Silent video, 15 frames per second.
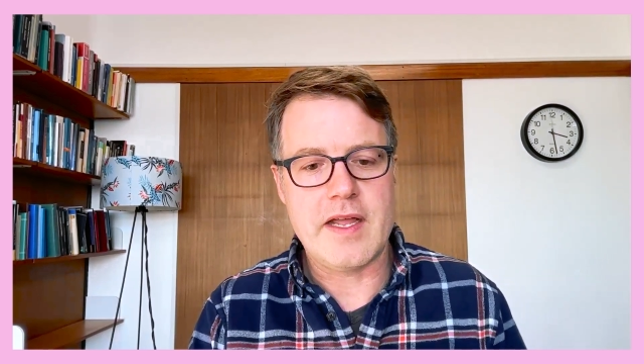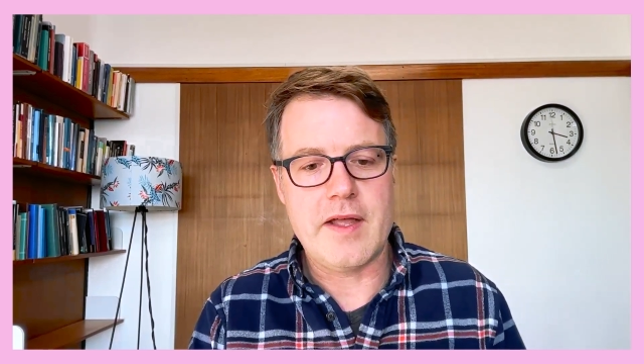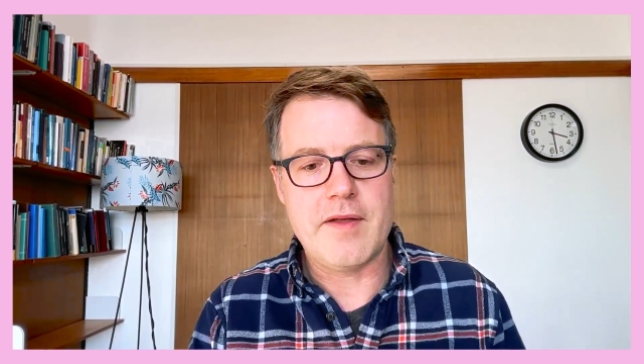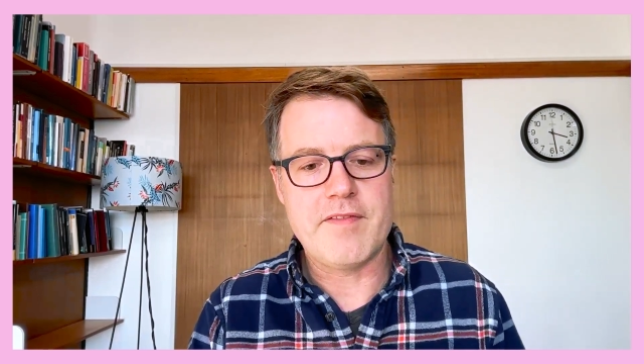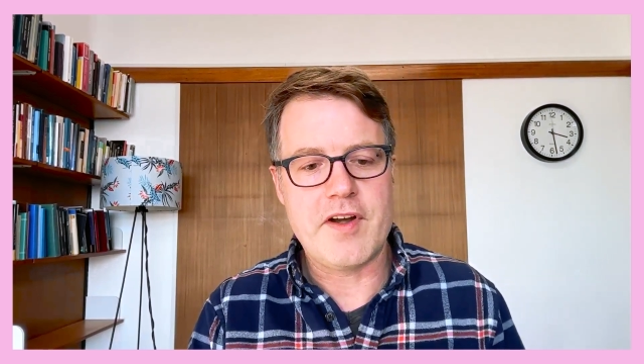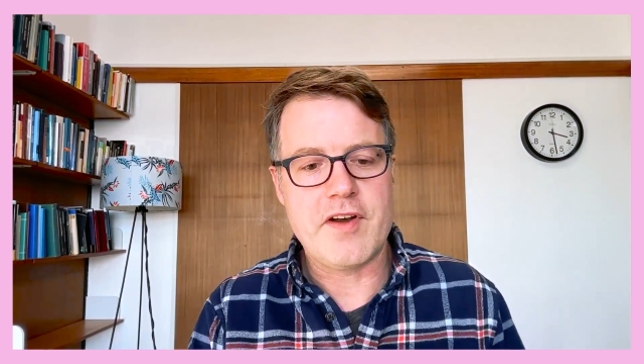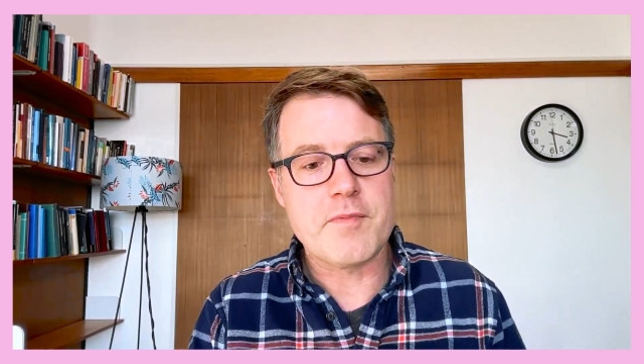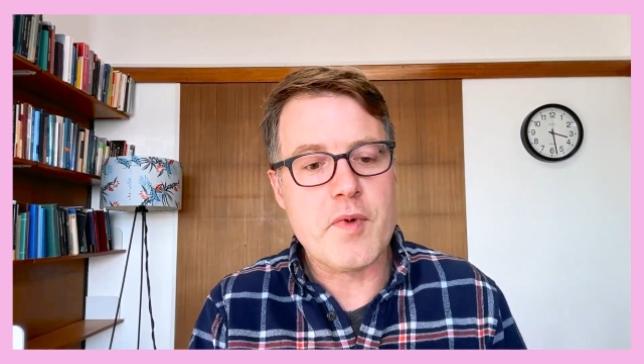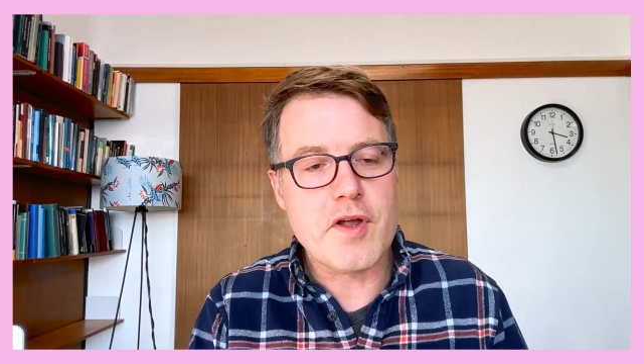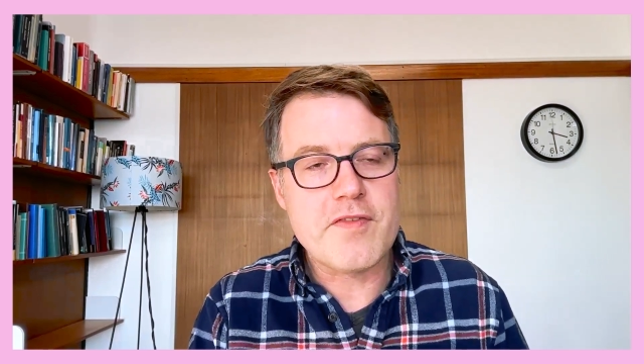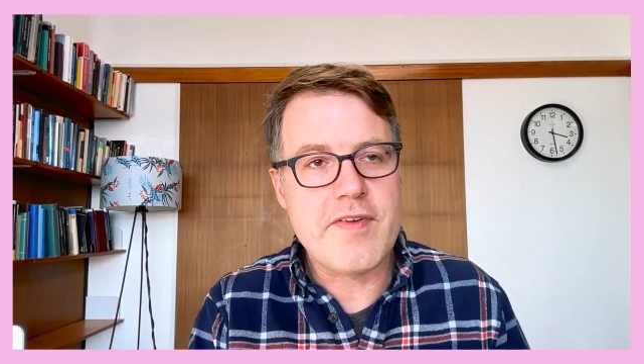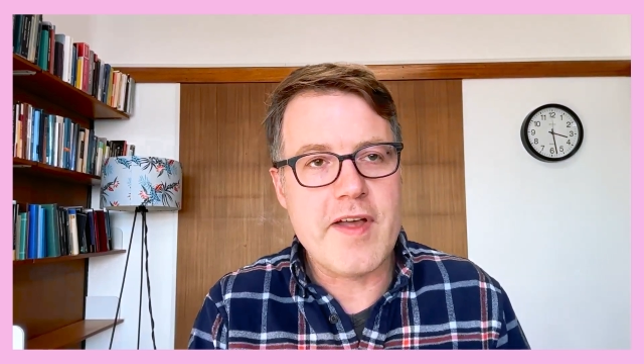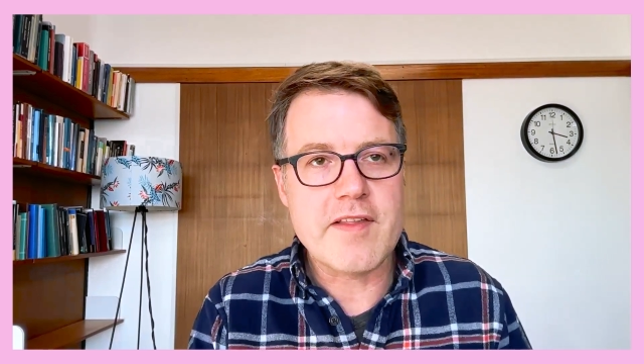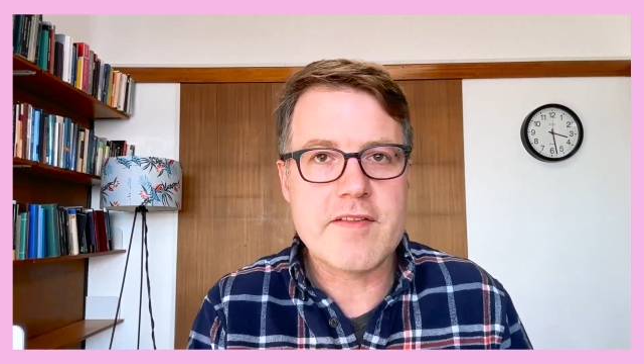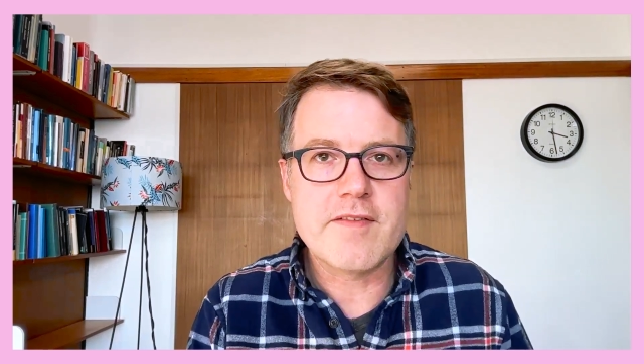at various book
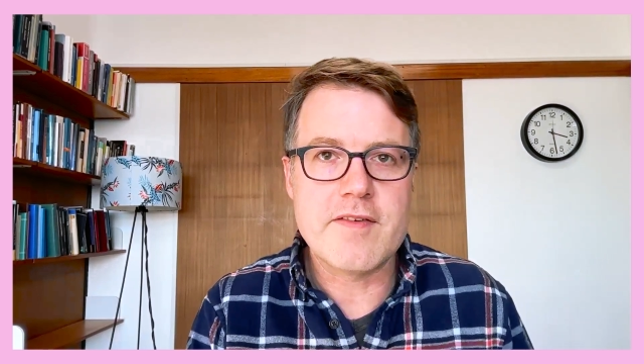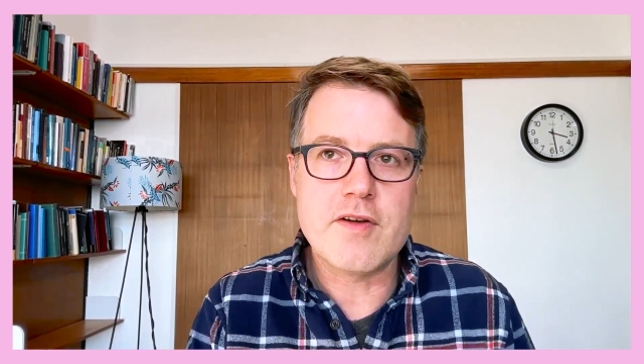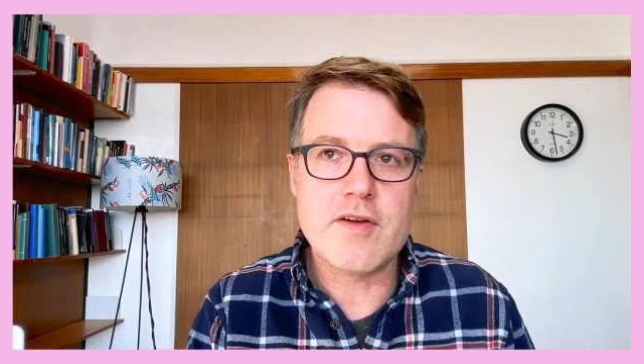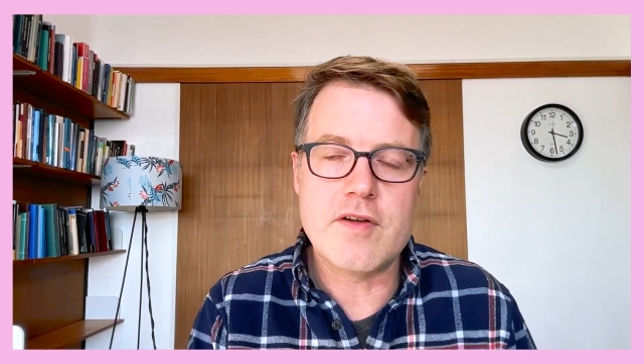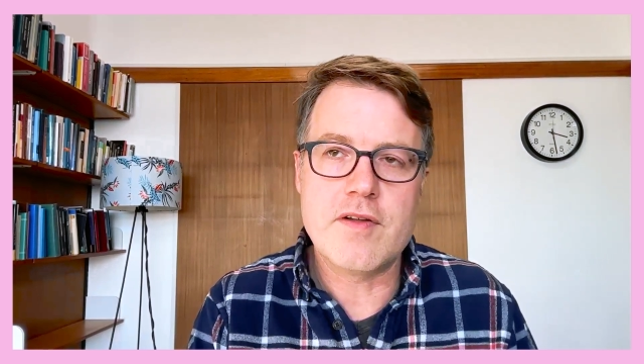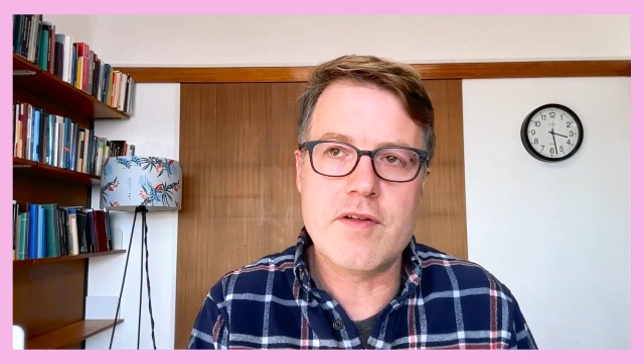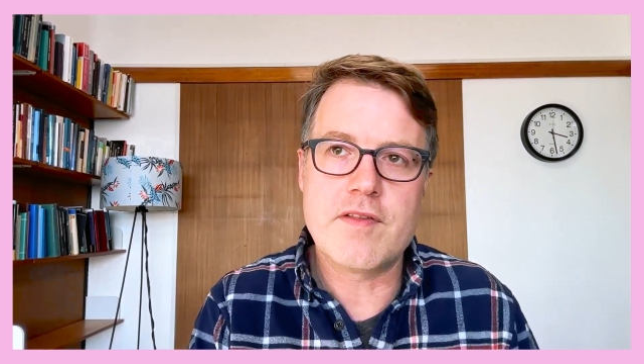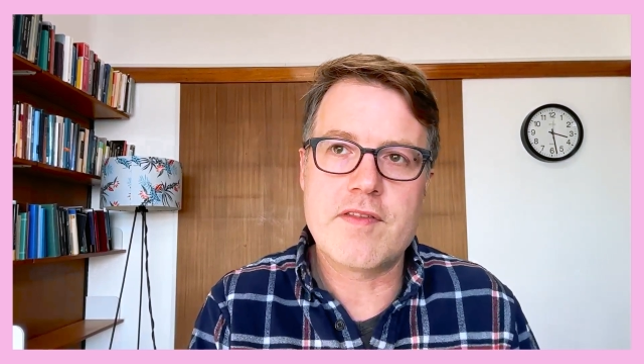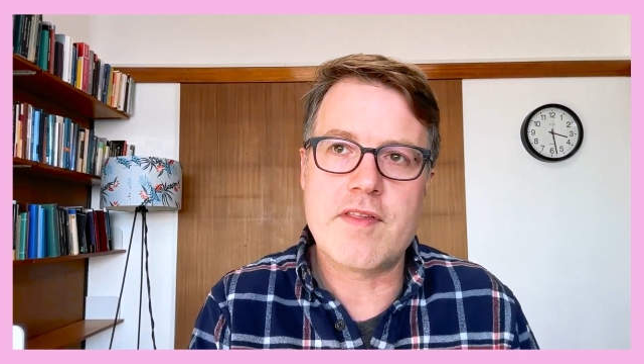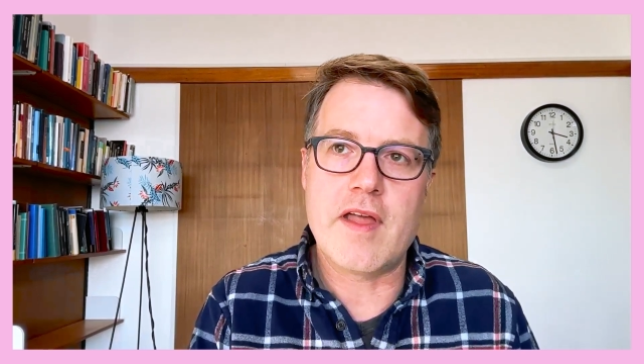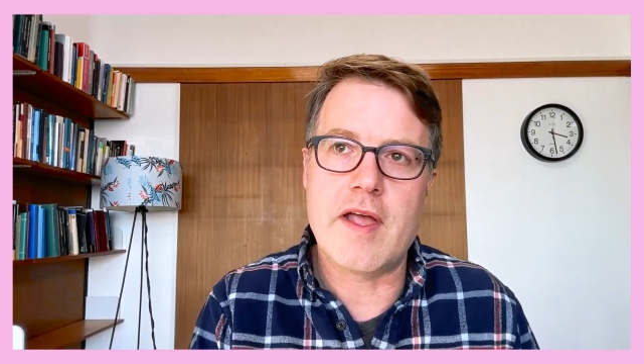festivals,